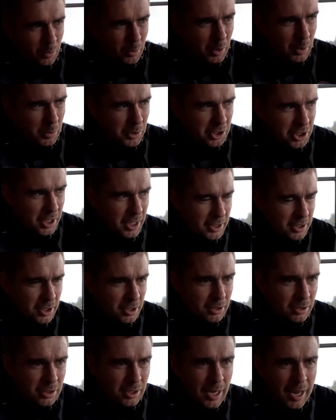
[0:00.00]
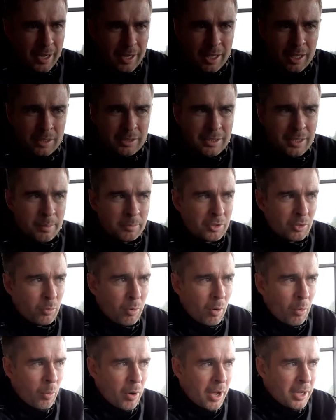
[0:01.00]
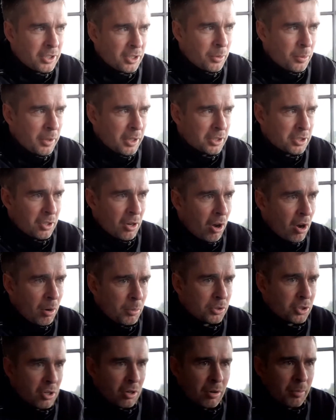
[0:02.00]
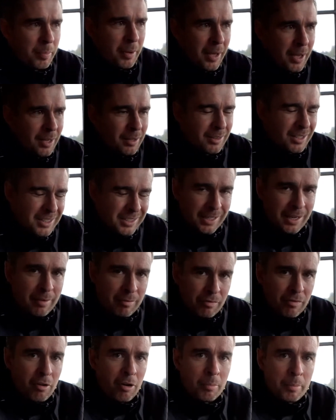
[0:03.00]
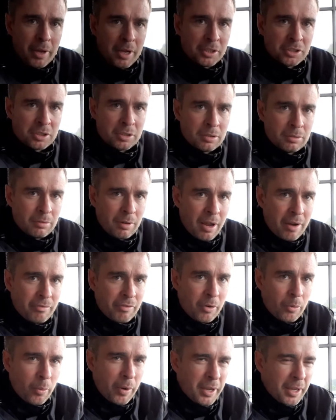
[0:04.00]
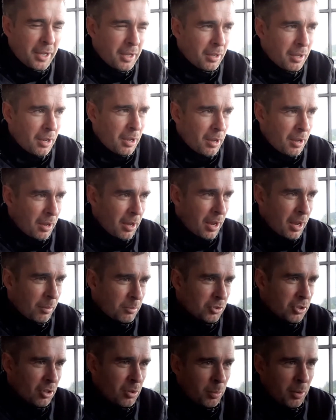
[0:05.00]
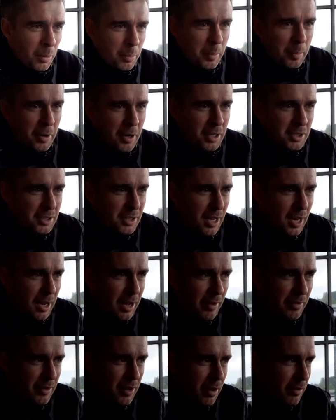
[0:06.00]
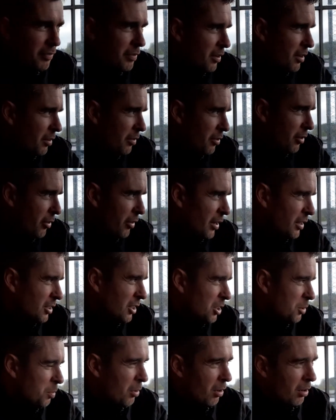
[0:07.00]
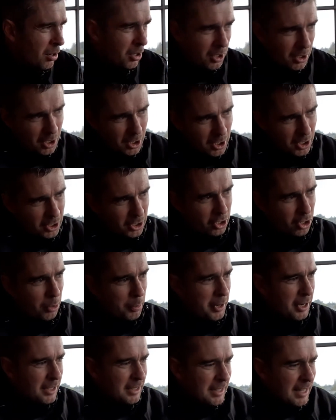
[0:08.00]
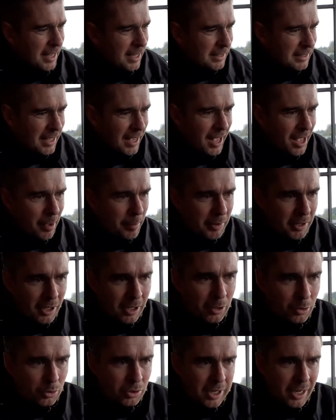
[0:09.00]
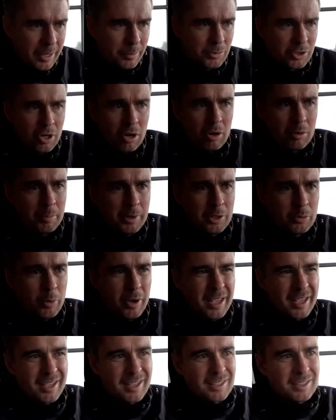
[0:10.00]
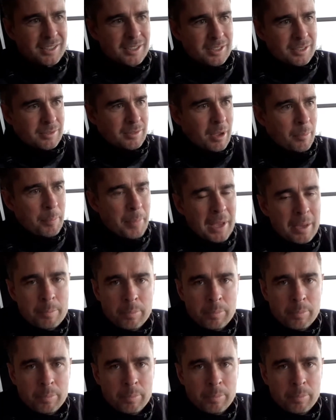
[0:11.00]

we're changing slightly in terms of what we're doing. It's not always going to be the same formation every week. So there will be personnel left out for reasons, but you come into today's game and you lose Liam Tong midweek. It's a big